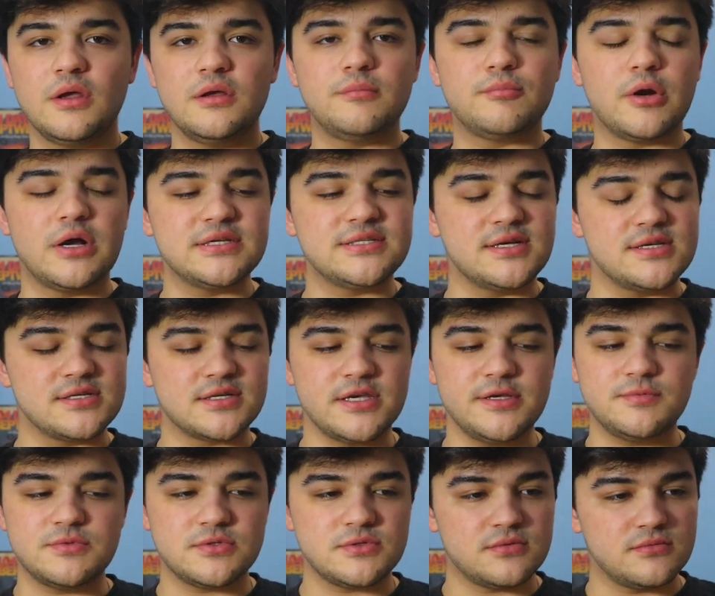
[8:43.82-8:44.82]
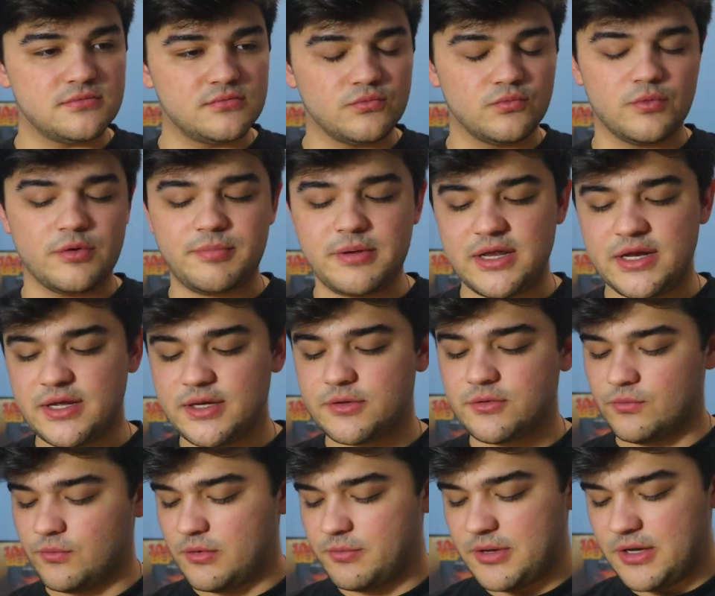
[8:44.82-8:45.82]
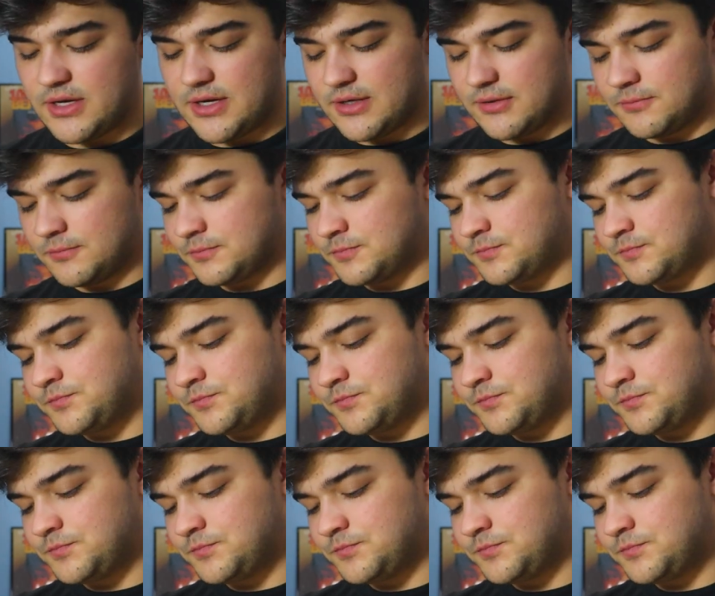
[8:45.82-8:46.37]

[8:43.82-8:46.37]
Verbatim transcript: the process keeps repeating, repeating.